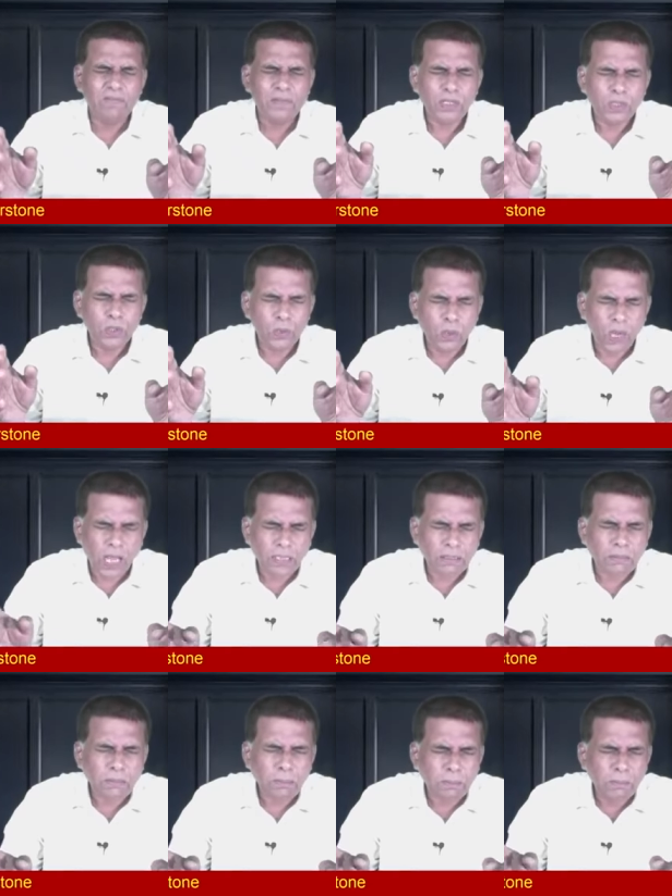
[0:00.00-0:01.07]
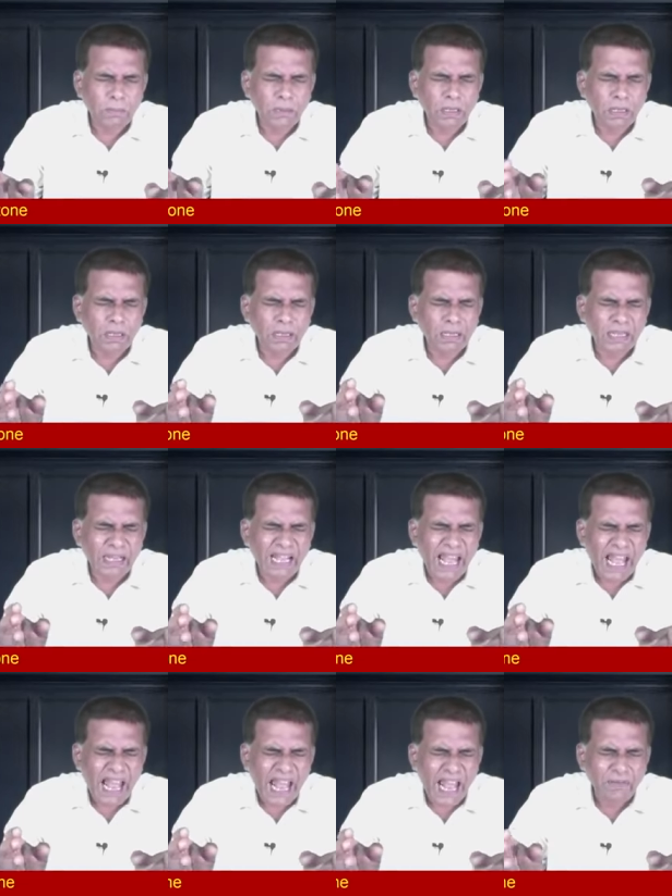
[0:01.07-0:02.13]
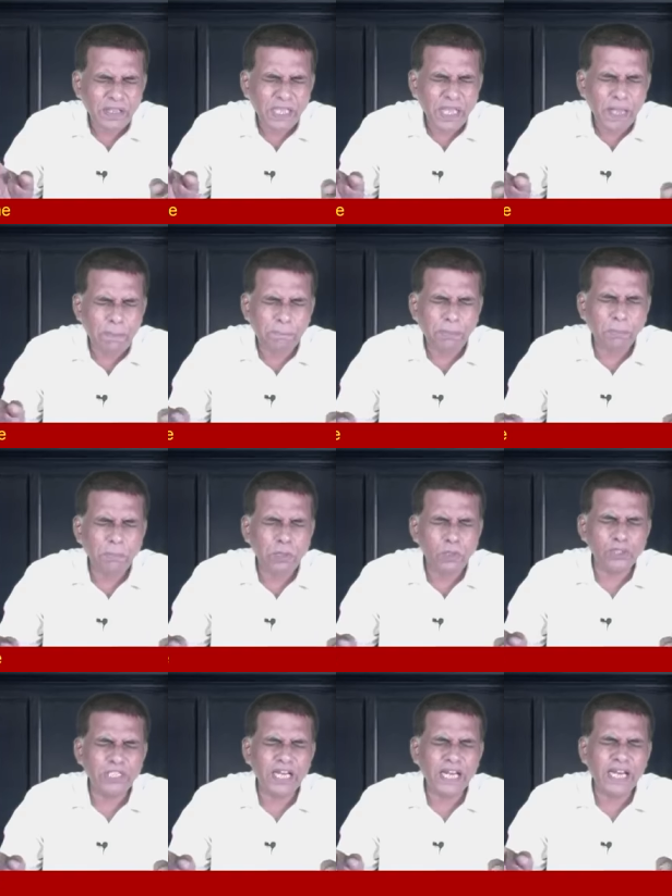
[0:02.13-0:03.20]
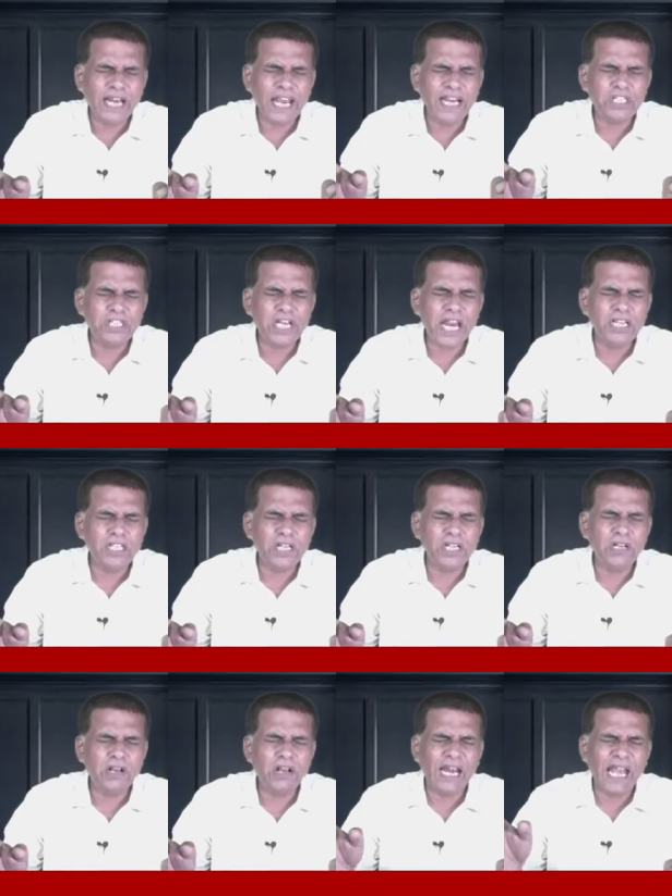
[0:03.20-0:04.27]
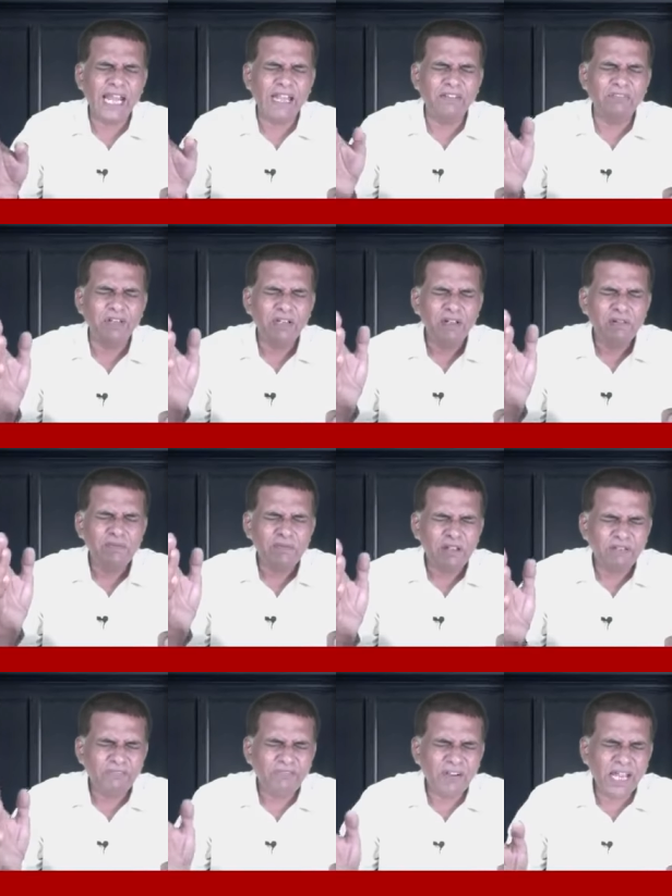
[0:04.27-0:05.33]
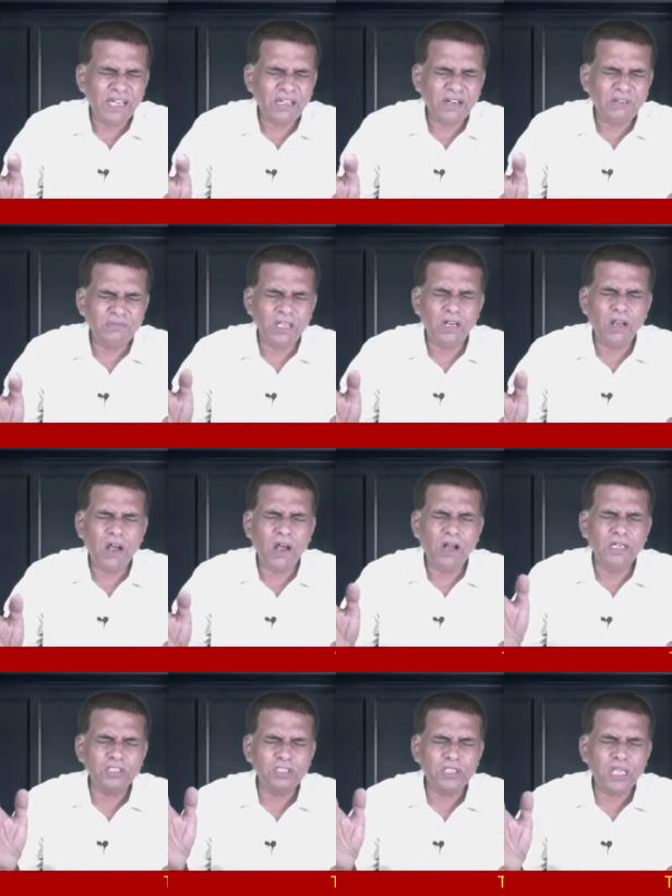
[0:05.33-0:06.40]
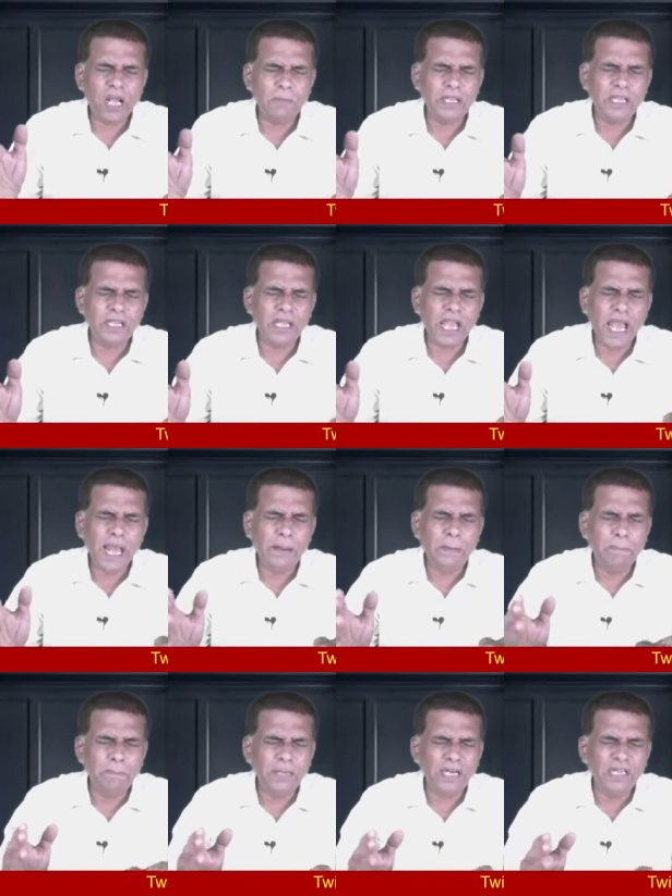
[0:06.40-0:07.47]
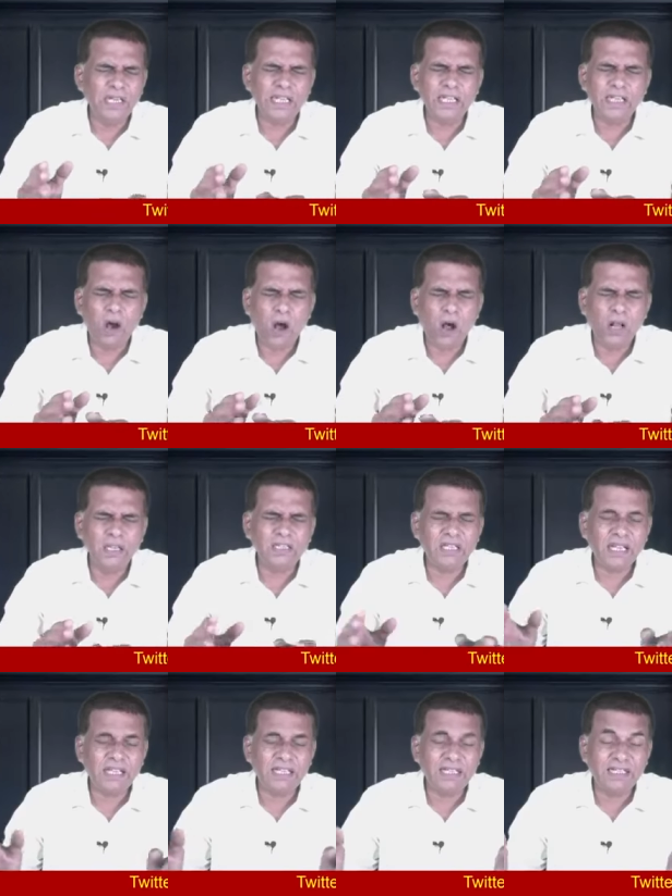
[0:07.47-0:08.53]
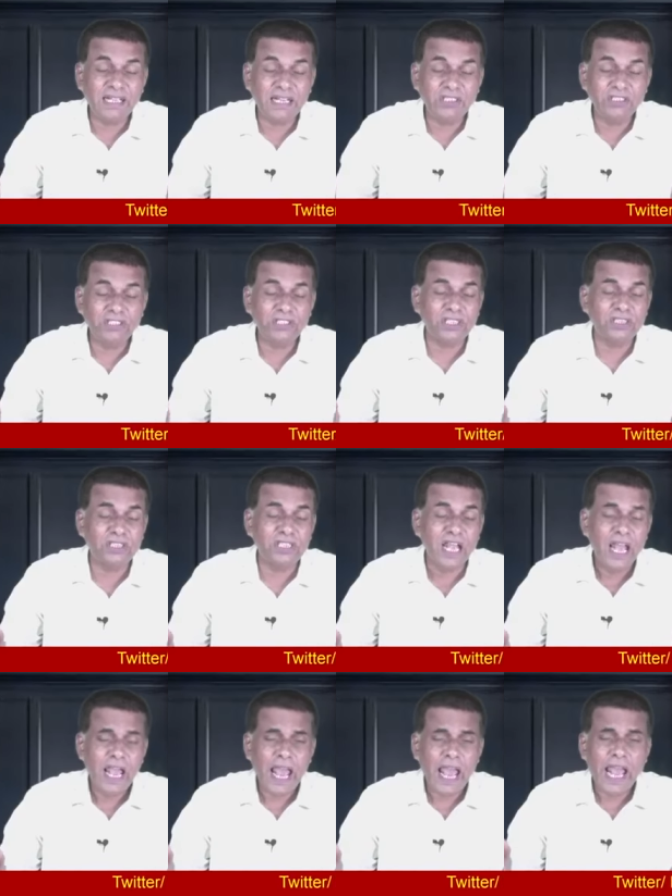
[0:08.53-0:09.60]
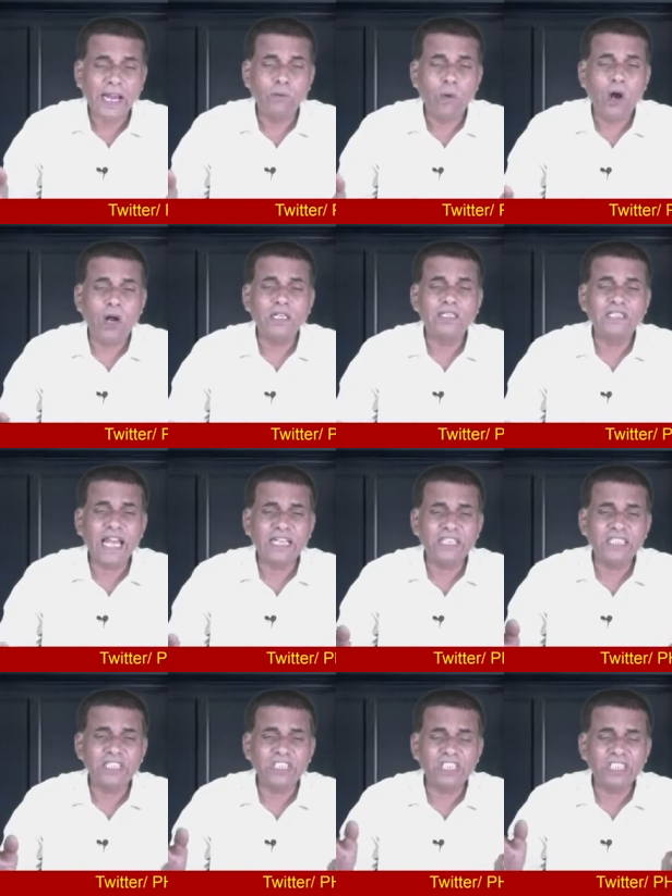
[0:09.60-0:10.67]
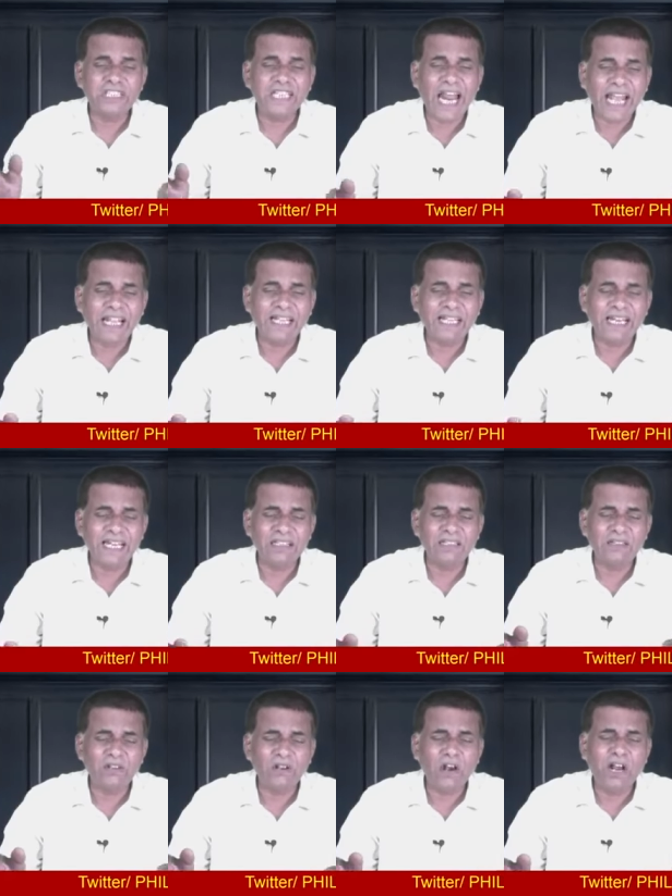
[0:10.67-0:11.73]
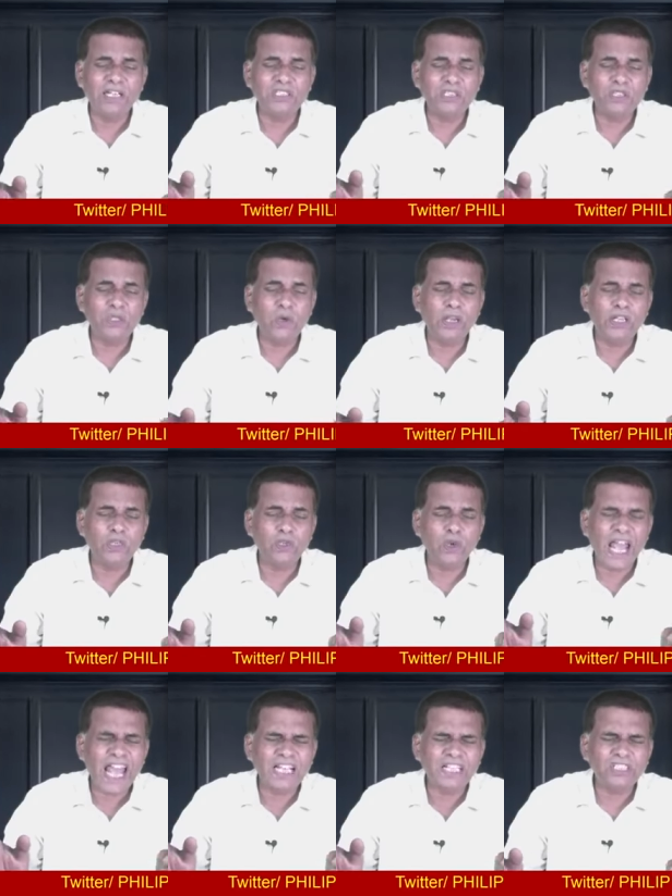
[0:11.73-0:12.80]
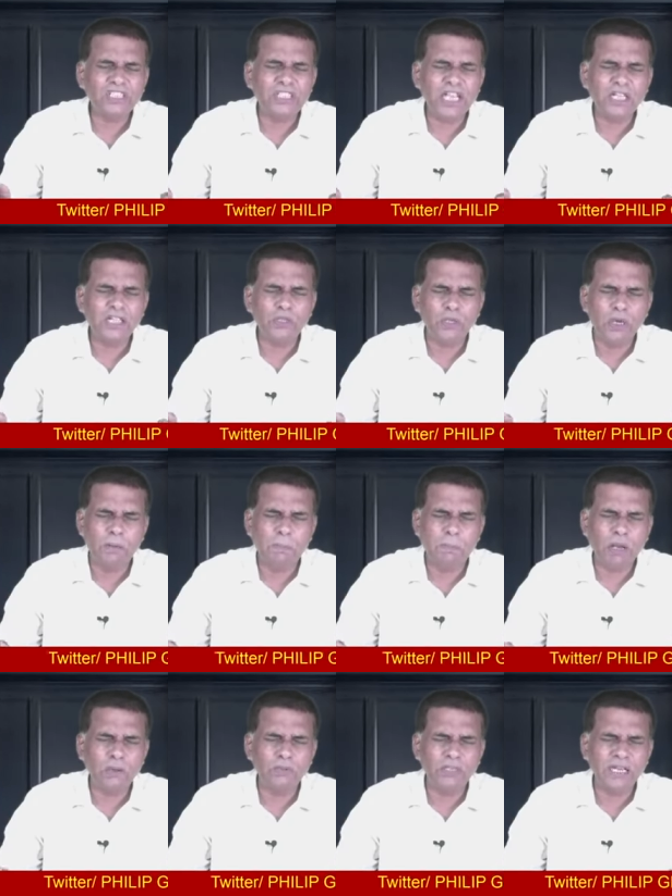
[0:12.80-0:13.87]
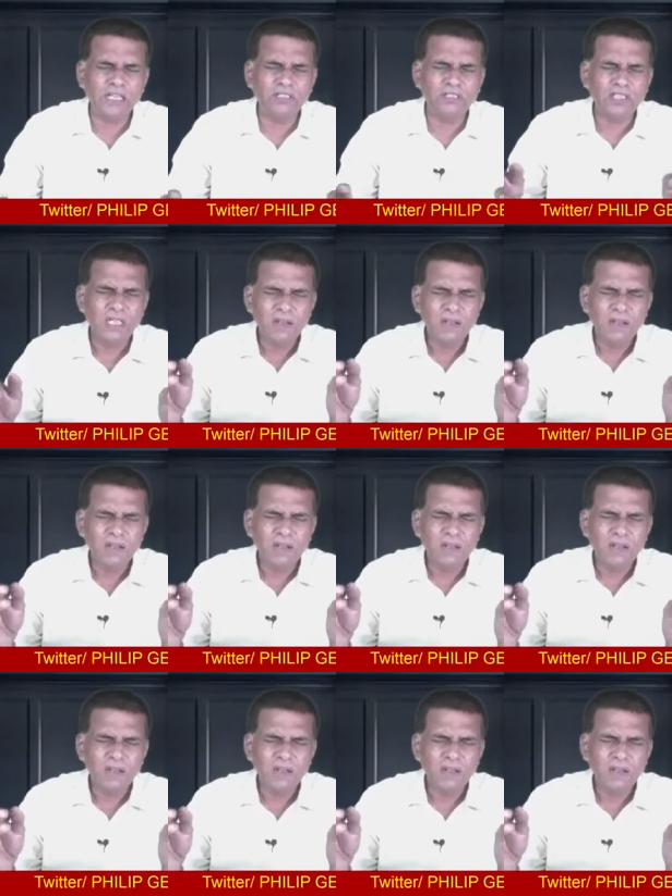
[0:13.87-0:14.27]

you are uh, having a promotion, a change in your life. The fire of the Lord is coming and burning all the curses and what that is stagnant. God is going to extend your boundaries.